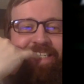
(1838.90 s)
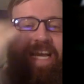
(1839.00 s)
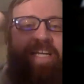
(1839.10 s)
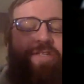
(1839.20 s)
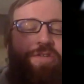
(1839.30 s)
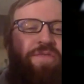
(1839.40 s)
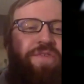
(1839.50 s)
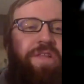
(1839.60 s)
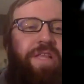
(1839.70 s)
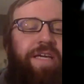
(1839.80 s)
You're hey, welcome. do you
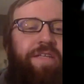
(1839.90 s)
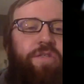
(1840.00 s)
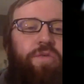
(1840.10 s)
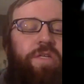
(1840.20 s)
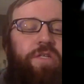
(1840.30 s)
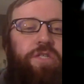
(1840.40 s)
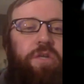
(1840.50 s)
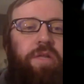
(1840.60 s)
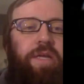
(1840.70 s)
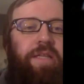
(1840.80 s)
feel like doing a
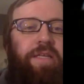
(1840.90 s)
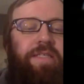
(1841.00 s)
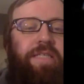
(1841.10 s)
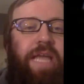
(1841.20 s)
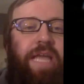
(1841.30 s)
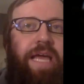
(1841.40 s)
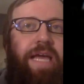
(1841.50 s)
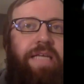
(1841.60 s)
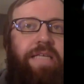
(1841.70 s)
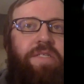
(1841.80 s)
show like this
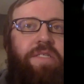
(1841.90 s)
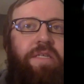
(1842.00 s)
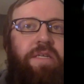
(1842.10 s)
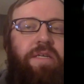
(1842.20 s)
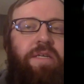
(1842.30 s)
has